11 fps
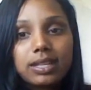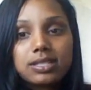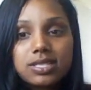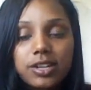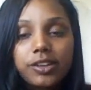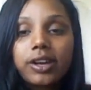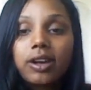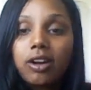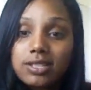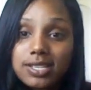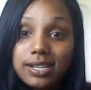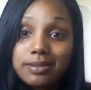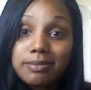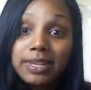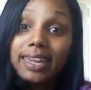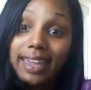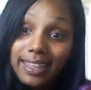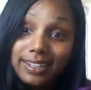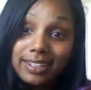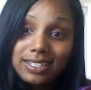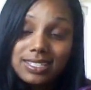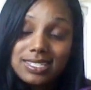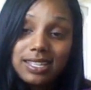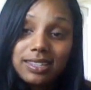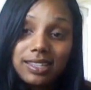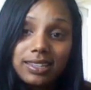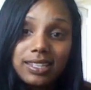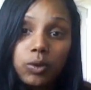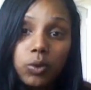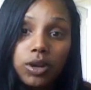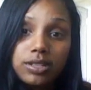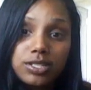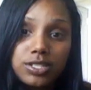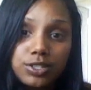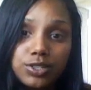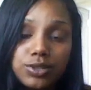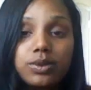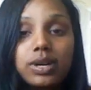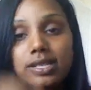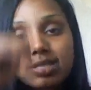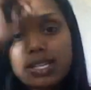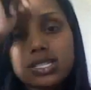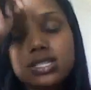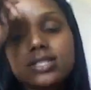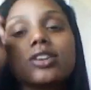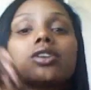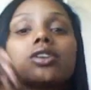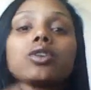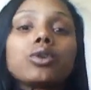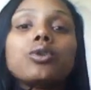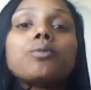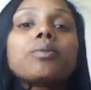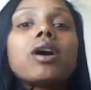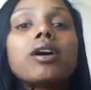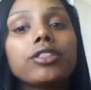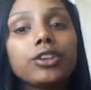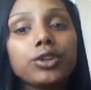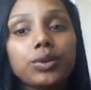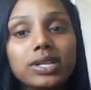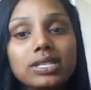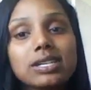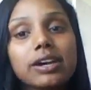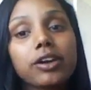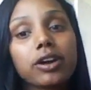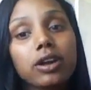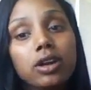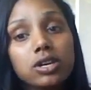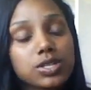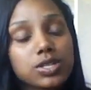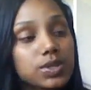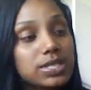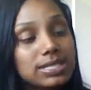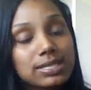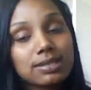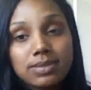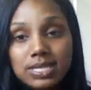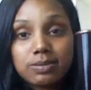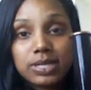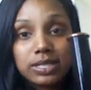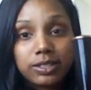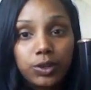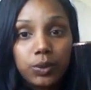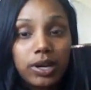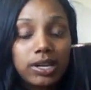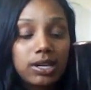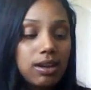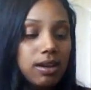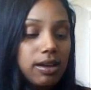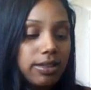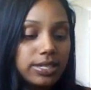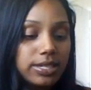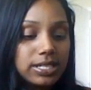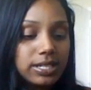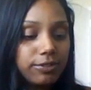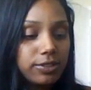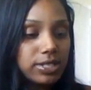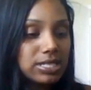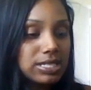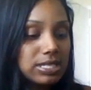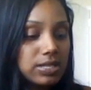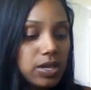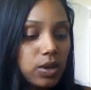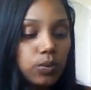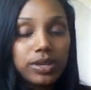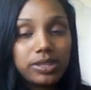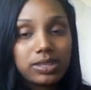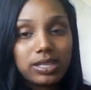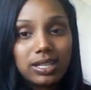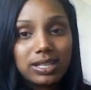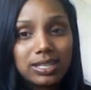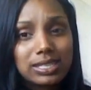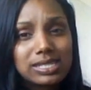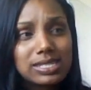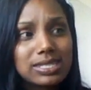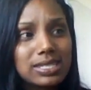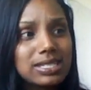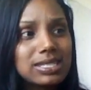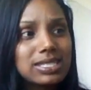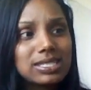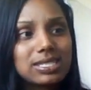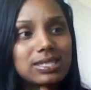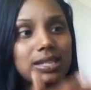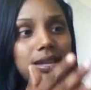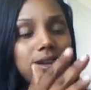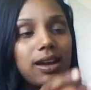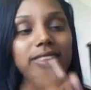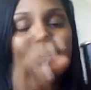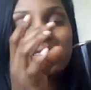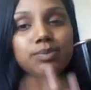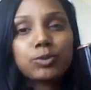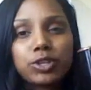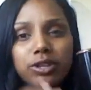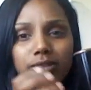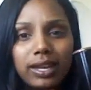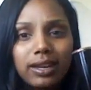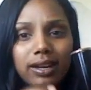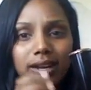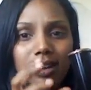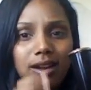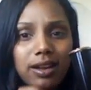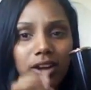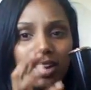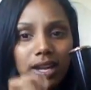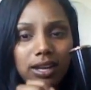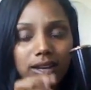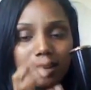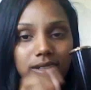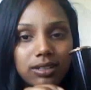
Instyler had contacted me again and said that they wanted to do a test group on the new Instyler. So this seems to be the new one. The difference with it is I think it's more of like a ionic